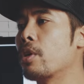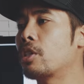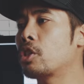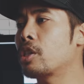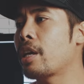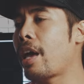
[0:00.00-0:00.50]

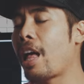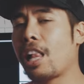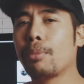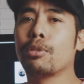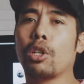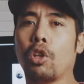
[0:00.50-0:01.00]
which
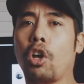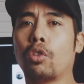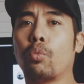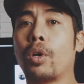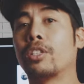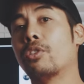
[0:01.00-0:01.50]
helps a
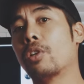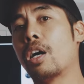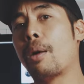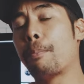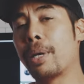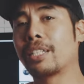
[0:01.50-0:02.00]
lot when you
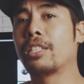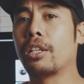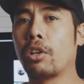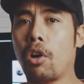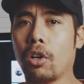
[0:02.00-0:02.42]
are mixing